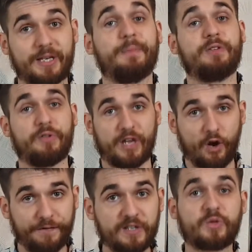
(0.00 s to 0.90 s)
him into the
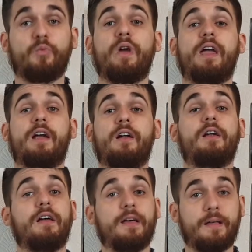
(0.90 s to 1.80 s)
office
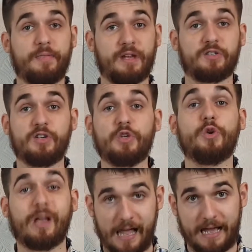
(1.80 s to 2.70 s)
where there's a new
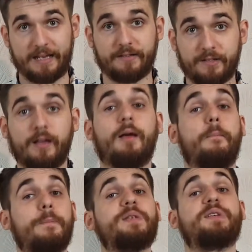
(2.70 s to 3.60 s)
client,
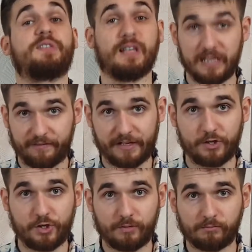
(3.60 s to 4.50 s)
Mrs. Cleavage.